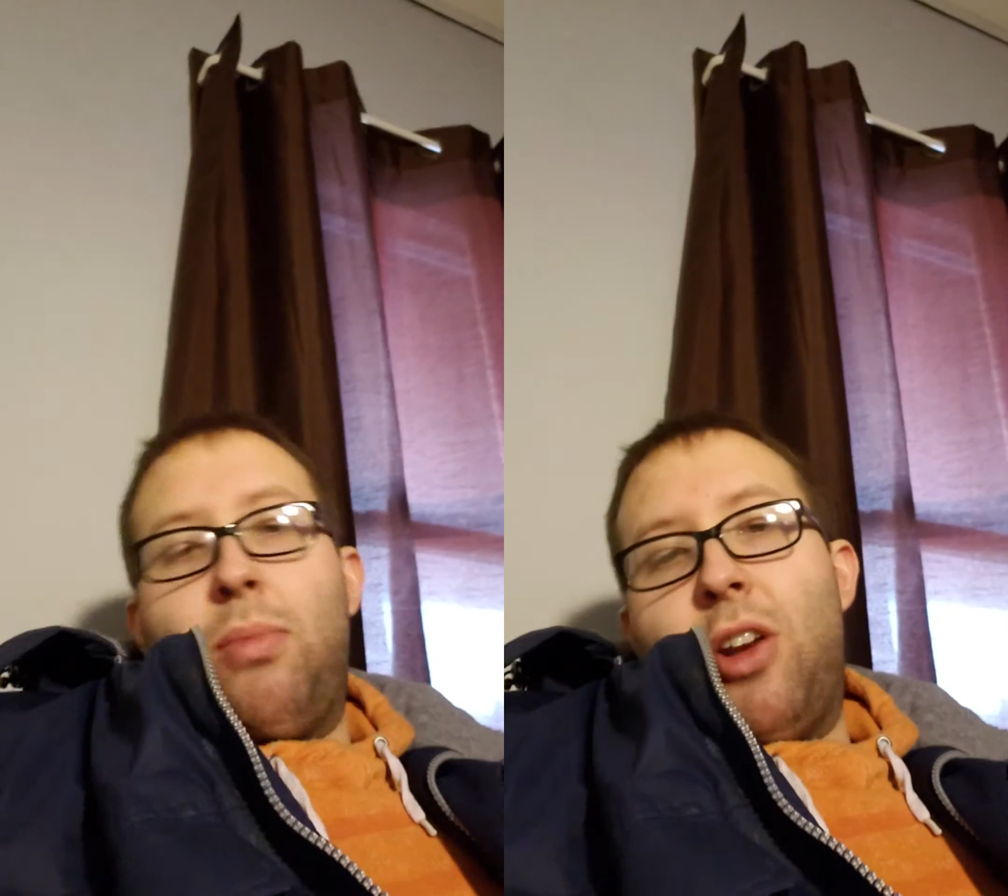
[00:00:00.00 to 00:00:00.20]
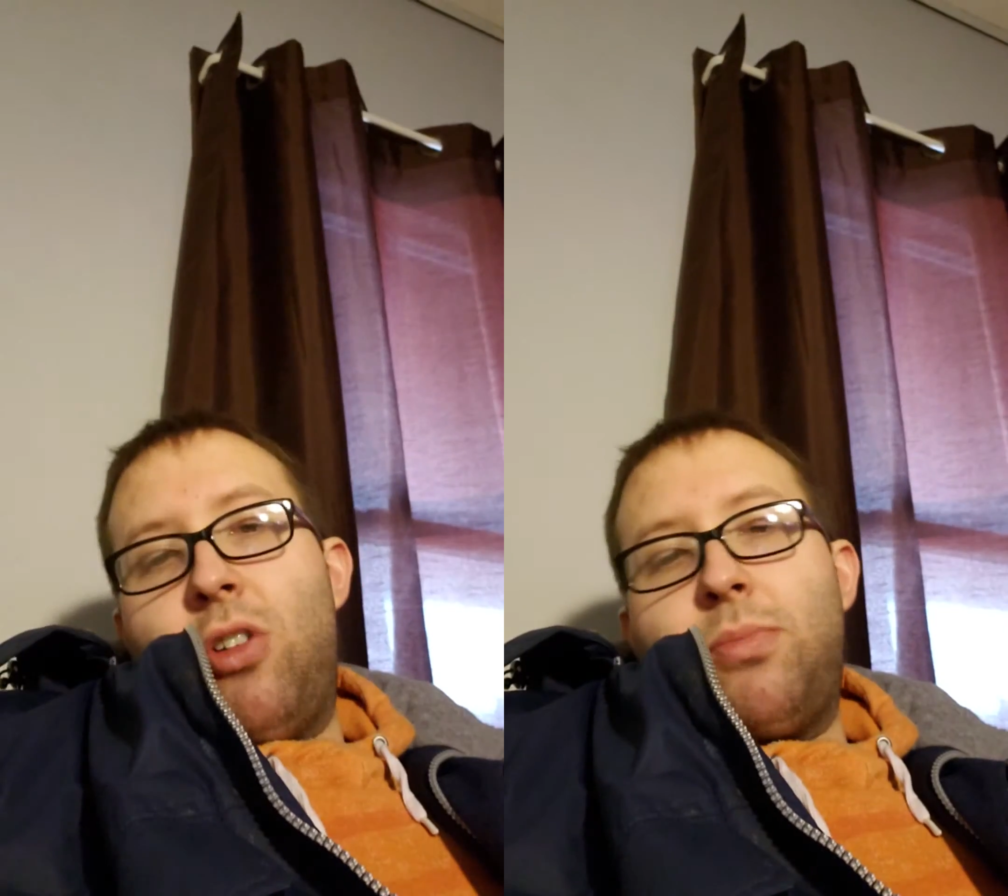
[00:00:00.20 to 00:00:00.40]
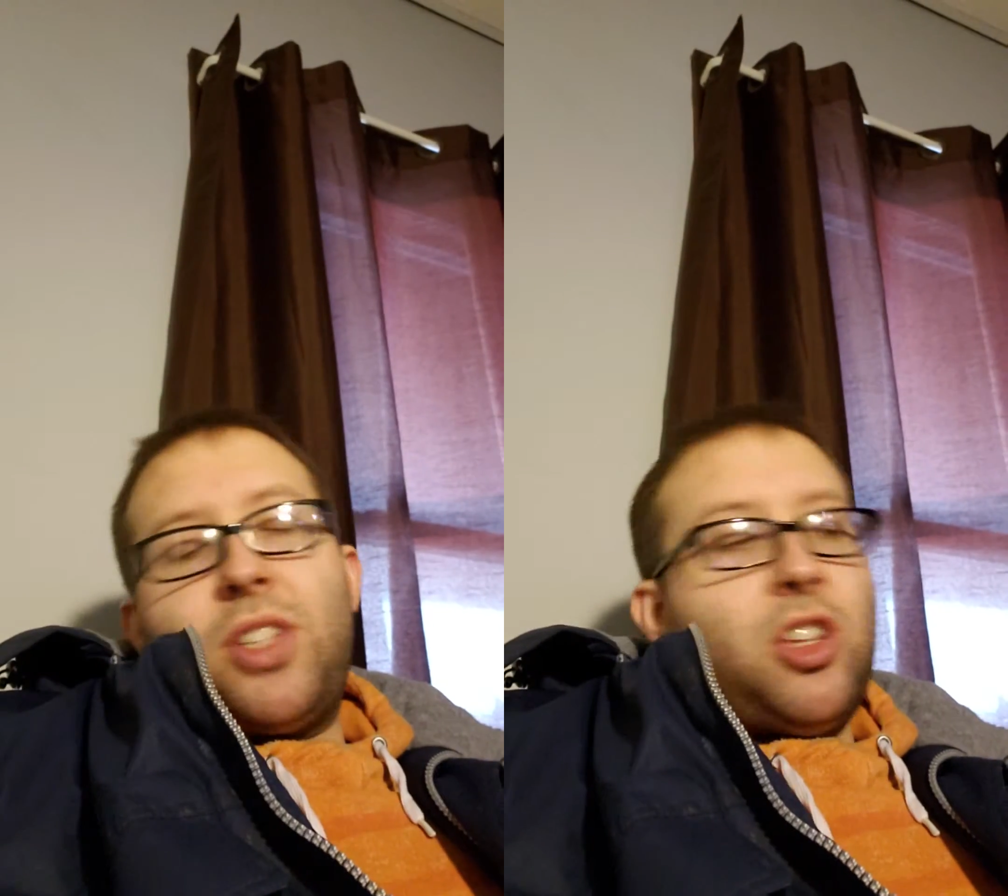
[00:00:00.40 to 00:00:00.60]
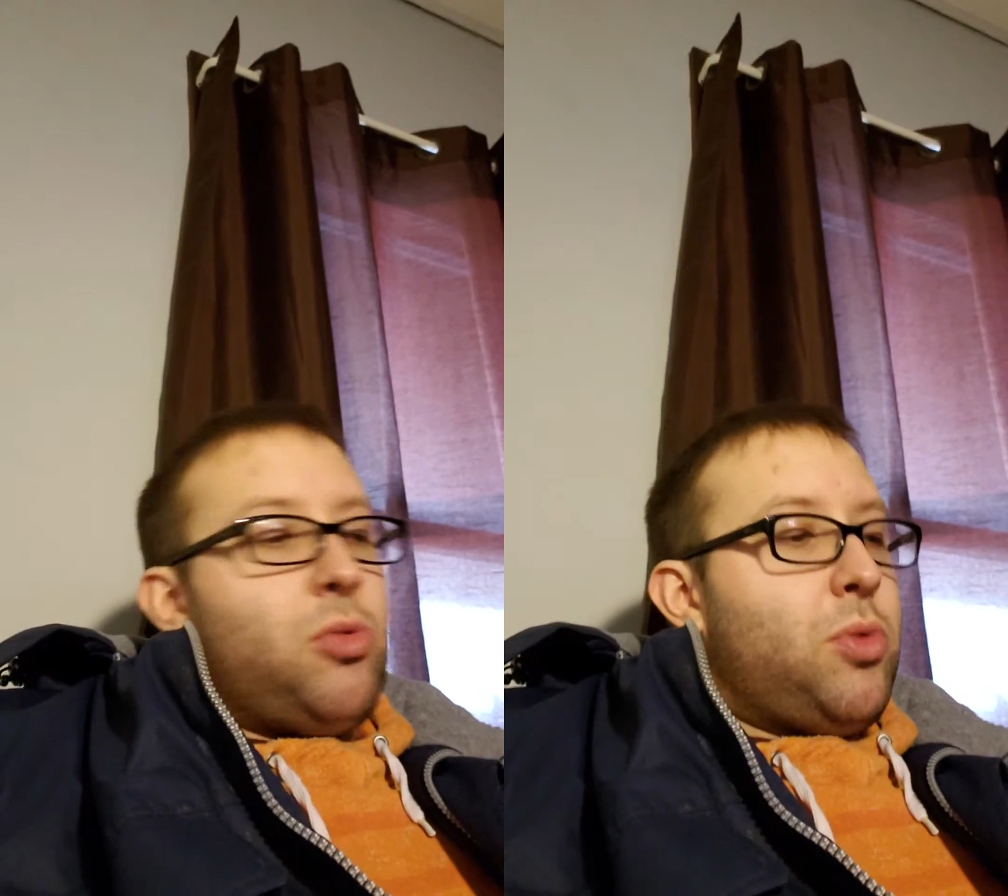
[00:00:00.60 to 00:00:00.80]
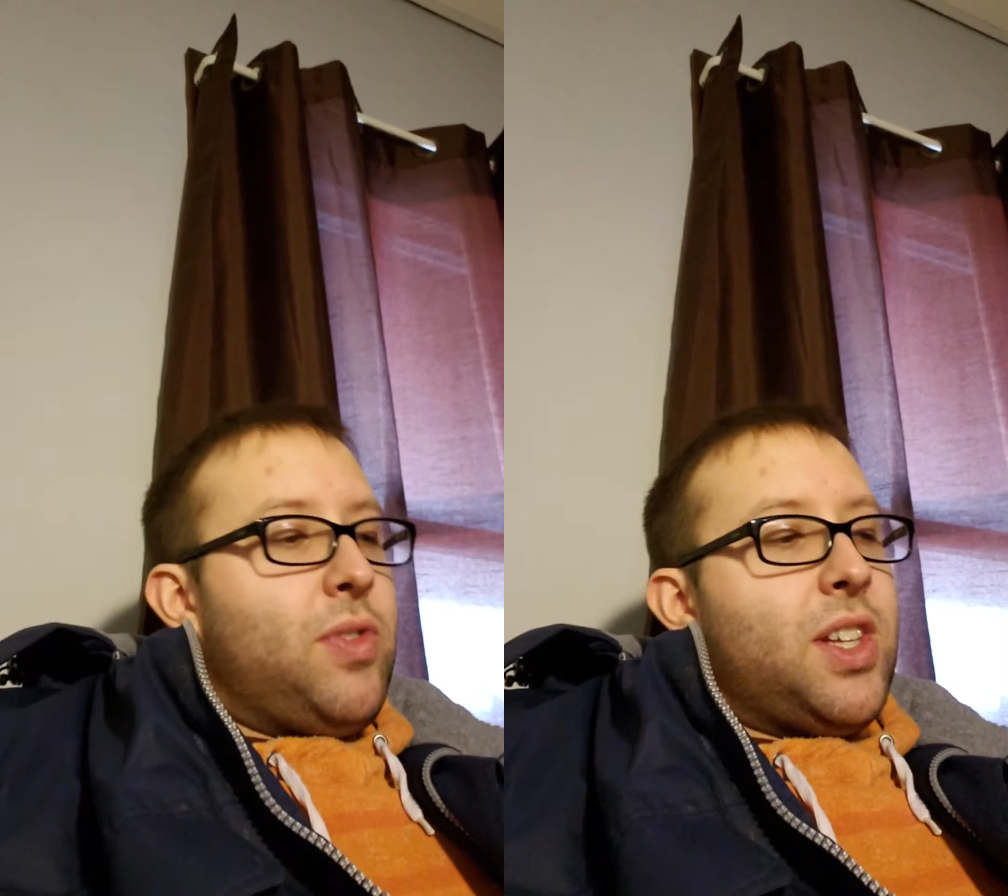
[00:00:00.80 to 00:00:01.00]
better
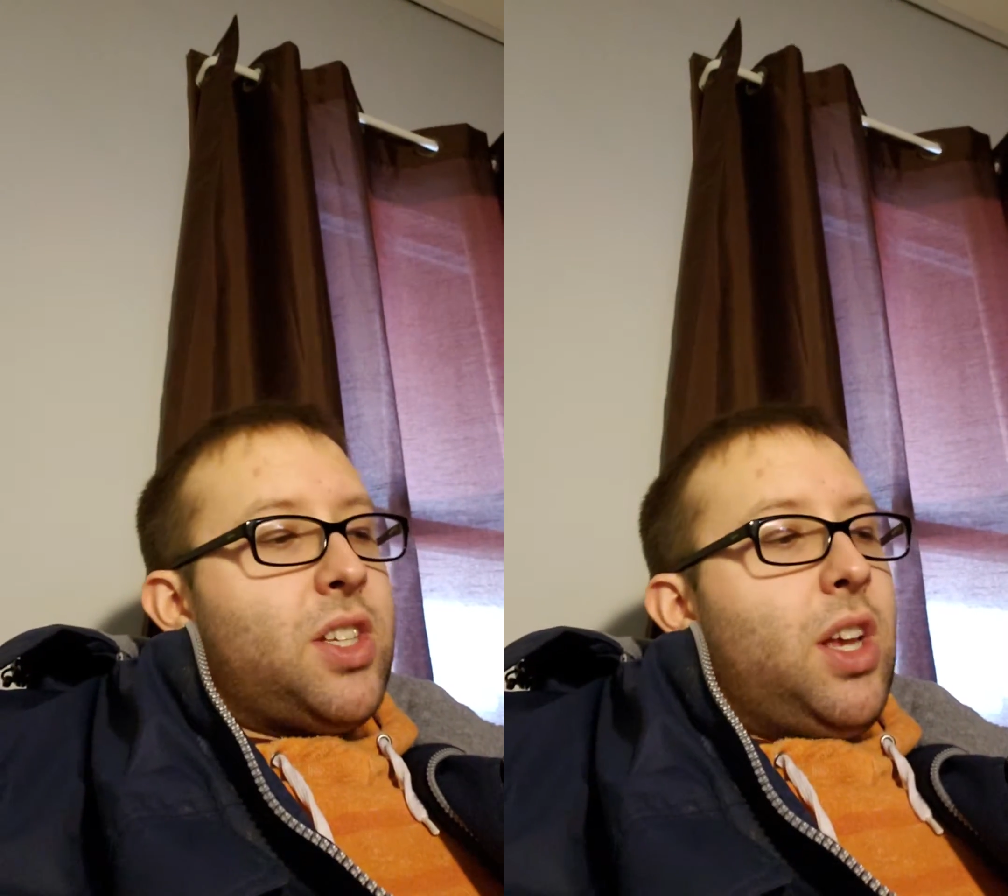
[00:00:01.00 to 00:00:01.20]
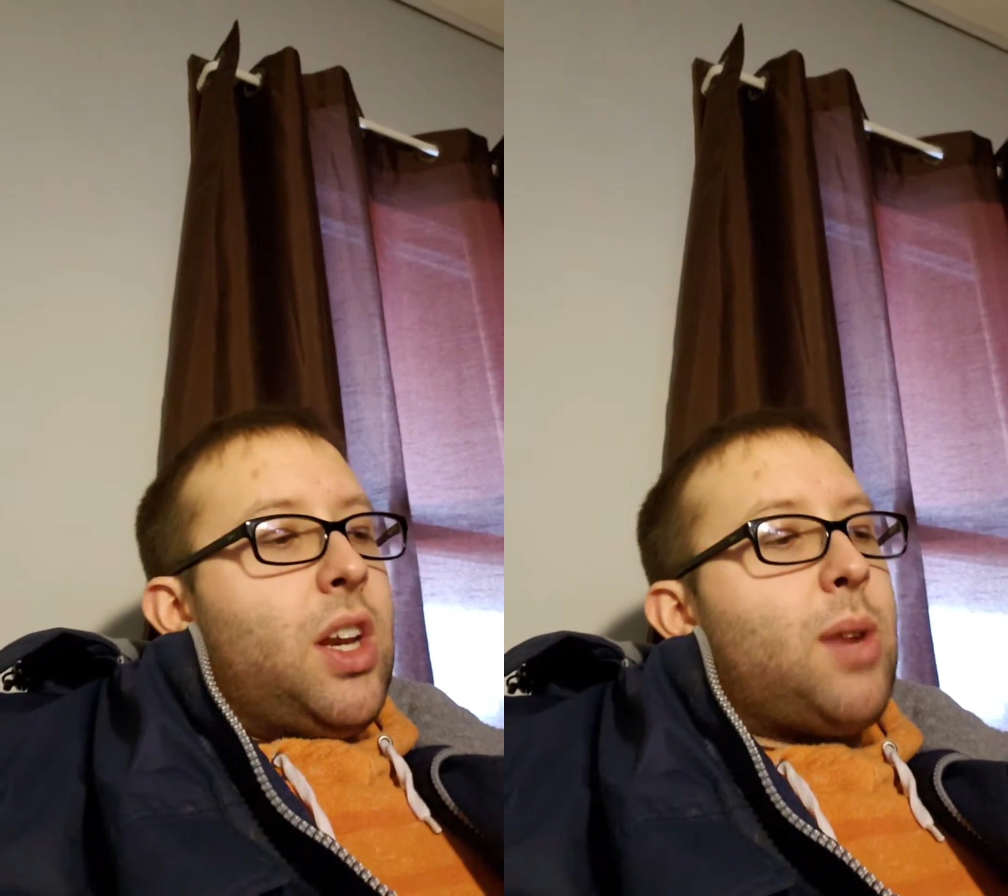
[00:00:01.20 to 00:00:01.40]
MCU movies.